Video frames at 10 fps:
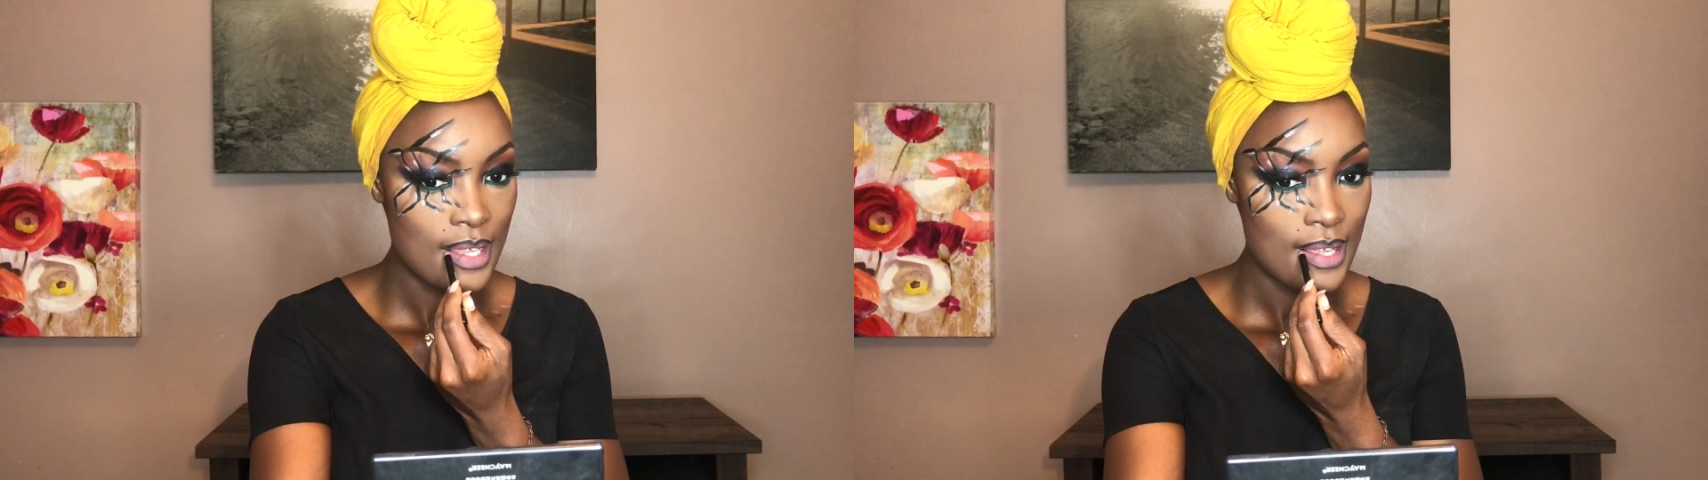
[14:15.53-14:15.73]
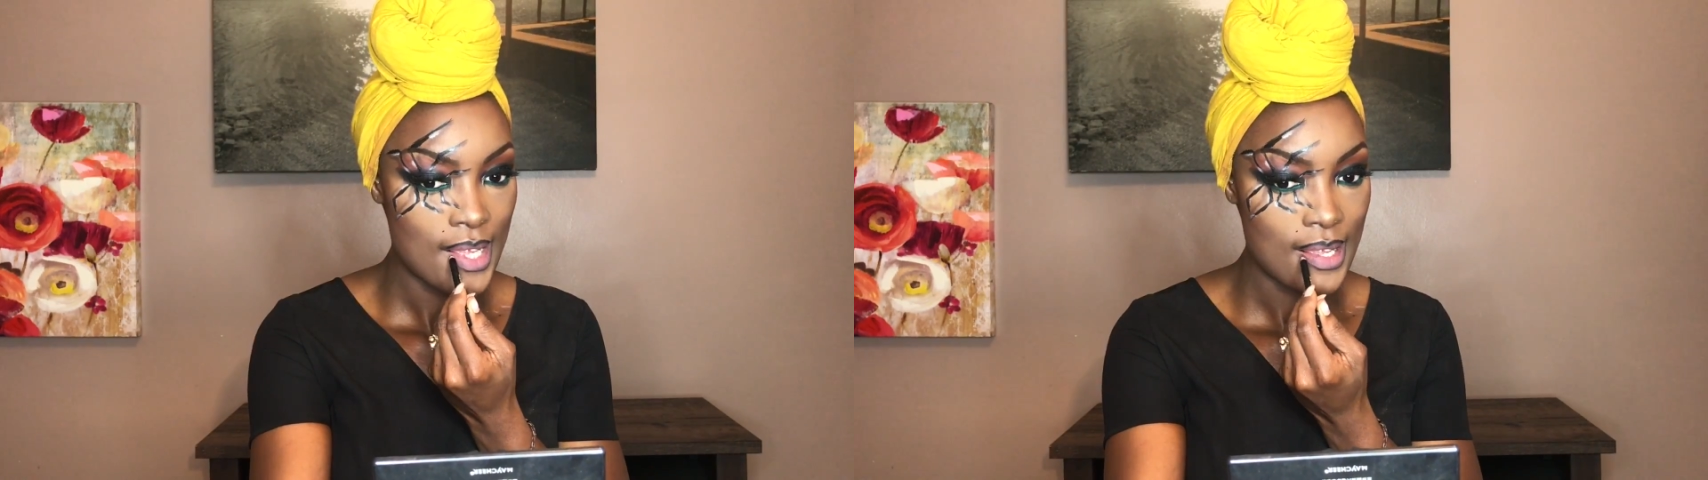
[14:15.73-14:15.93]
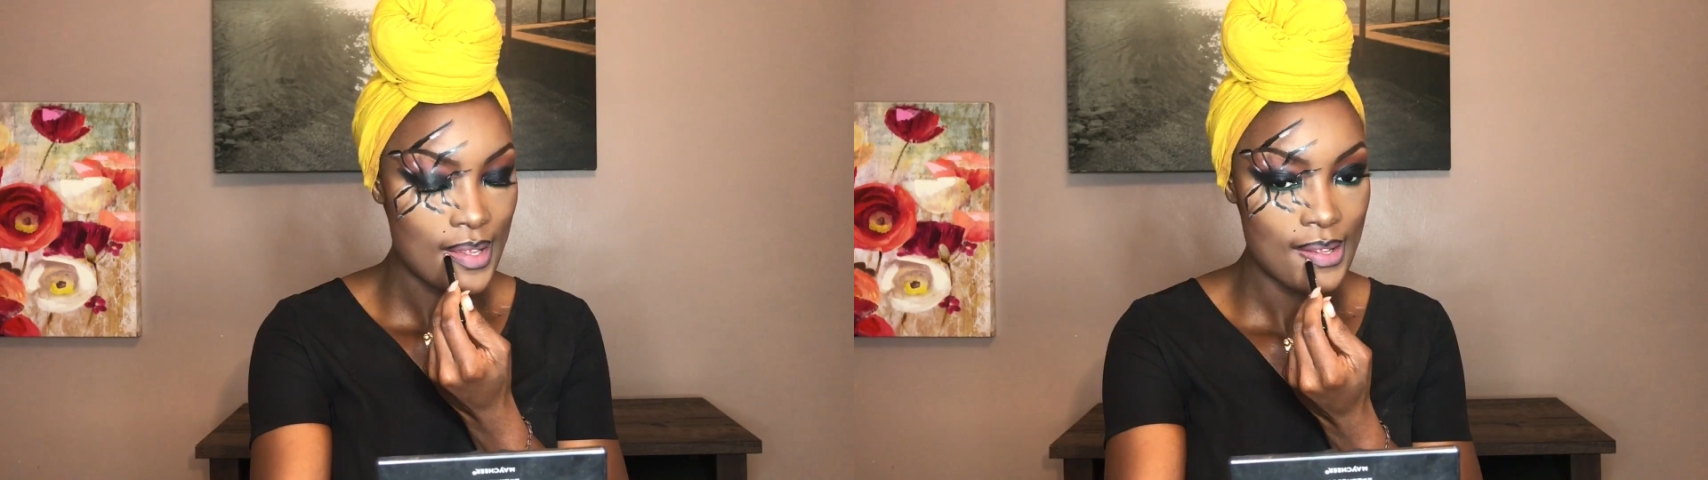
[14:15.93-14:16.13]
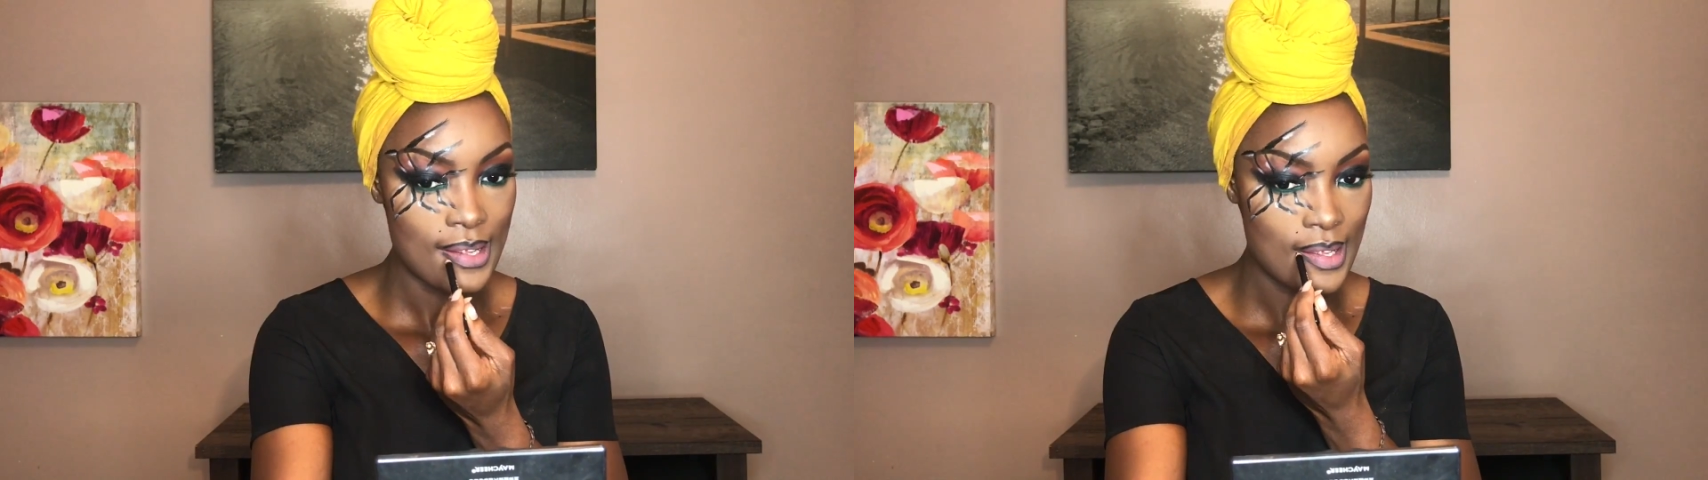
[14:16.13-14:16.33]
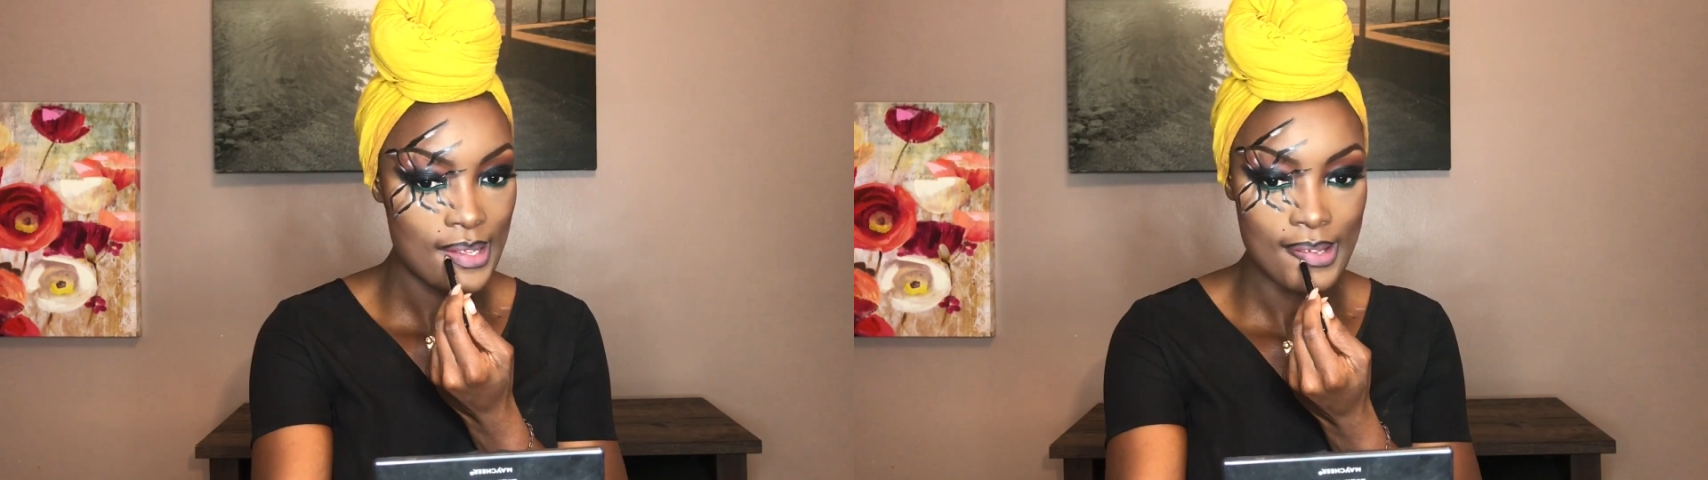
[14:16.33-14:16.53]
Check out
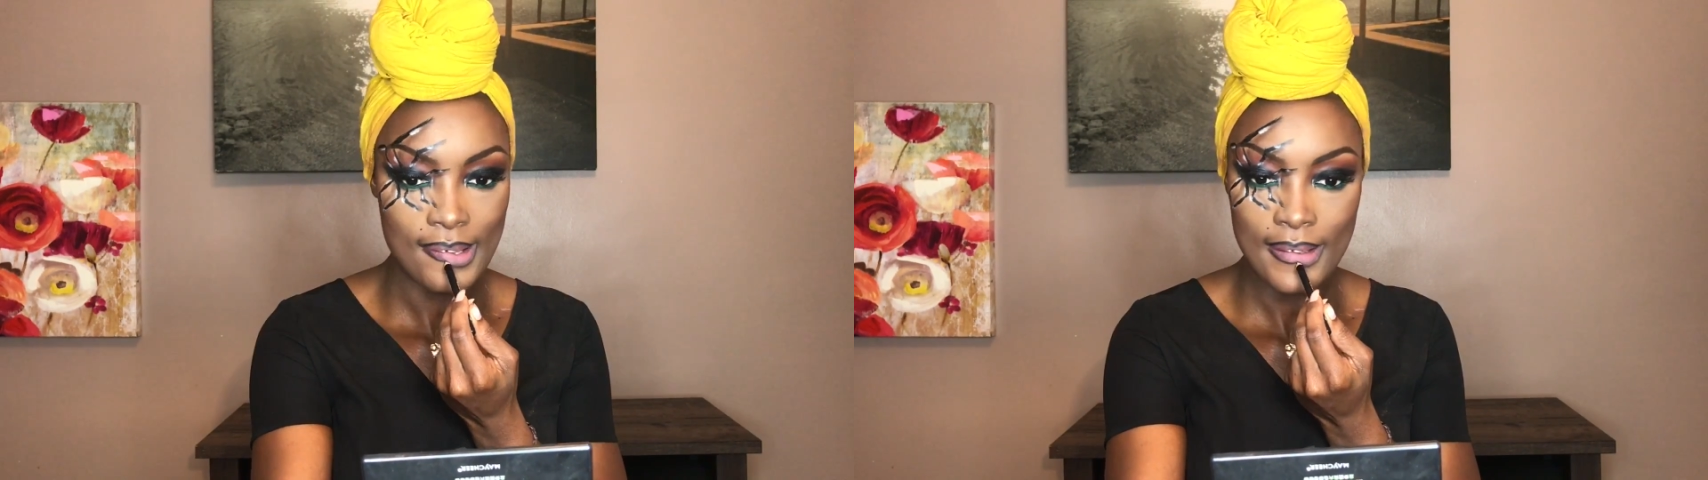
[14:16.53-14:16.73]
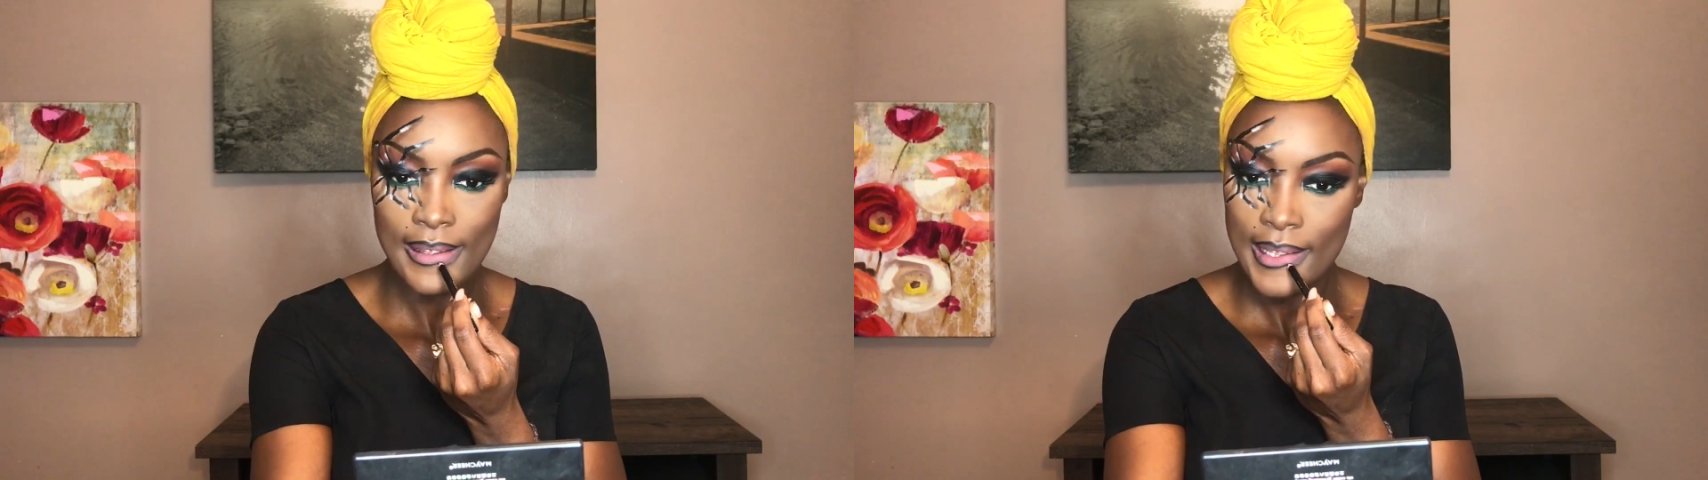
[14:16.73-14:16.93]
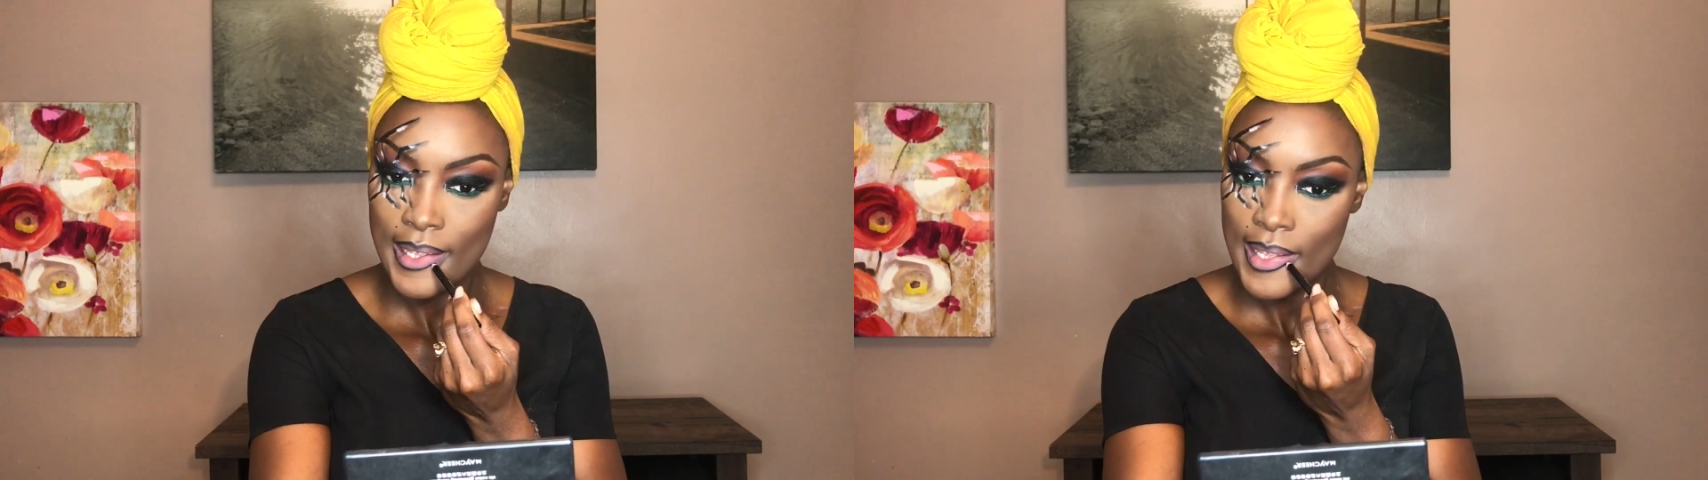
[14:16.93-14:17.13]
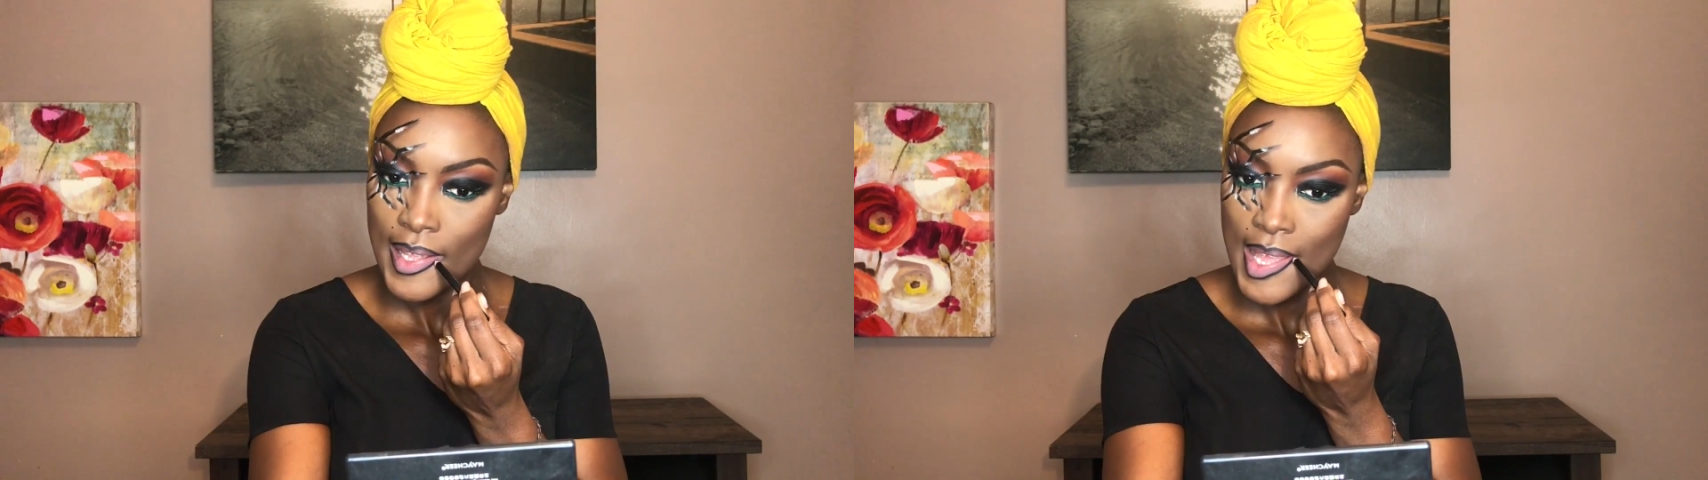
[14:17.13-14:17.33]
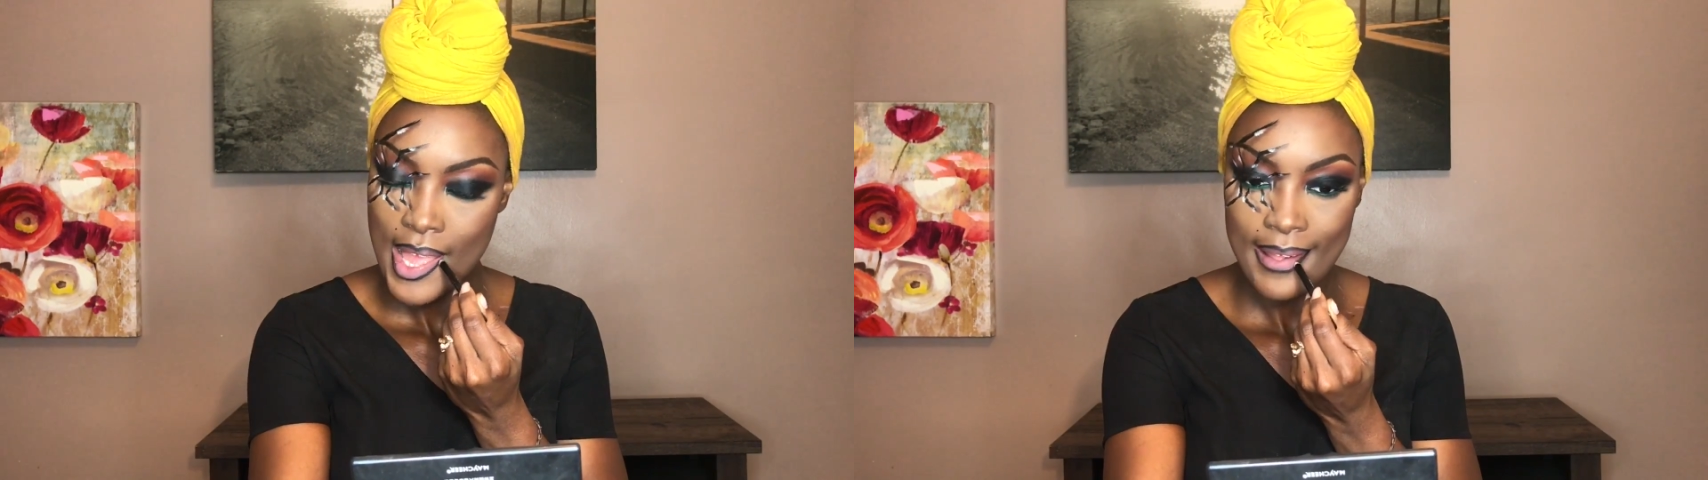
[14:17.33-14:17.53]
yourself, girl.
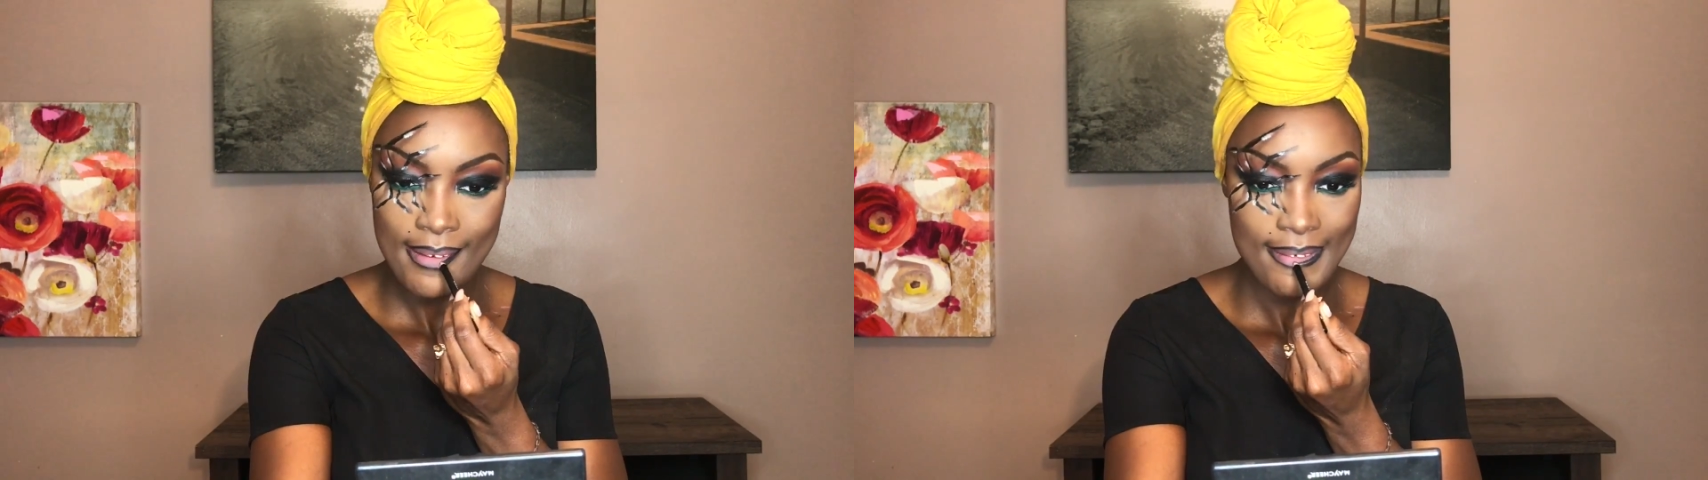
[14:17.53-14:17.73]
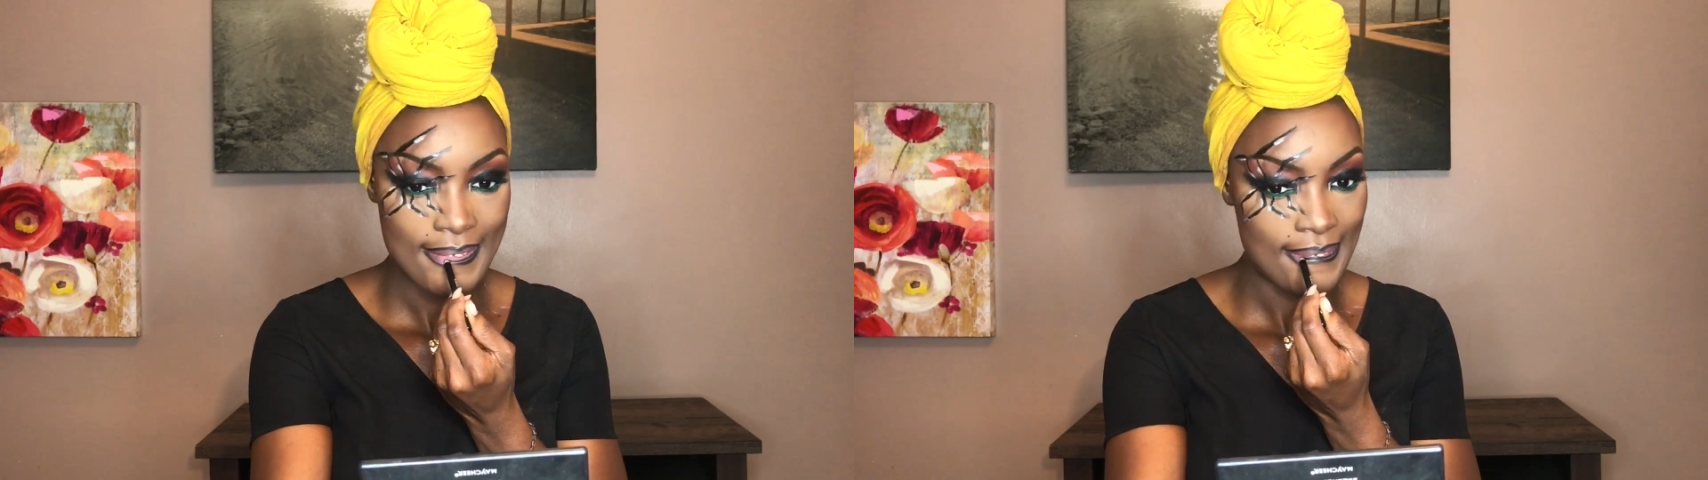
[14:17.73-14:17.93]
Yes.